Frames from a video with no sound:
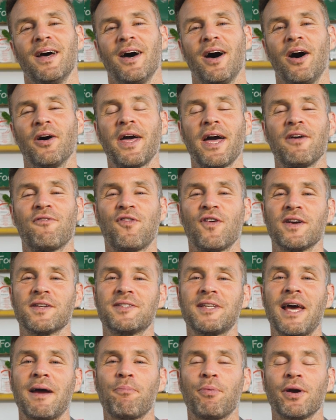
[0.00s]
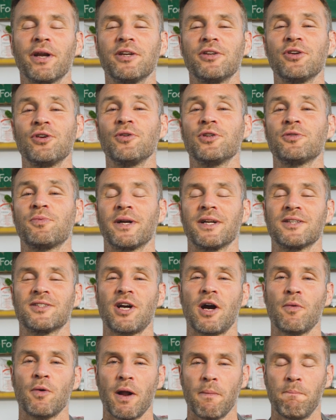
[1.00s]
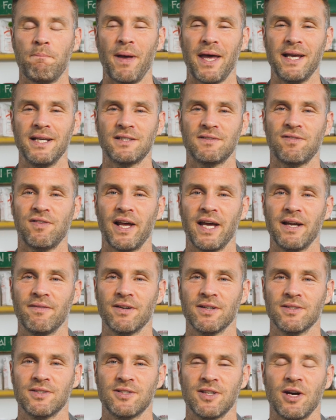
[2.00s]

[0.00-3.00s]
Okay, first step we're going to do is we're going to start with our base flavours.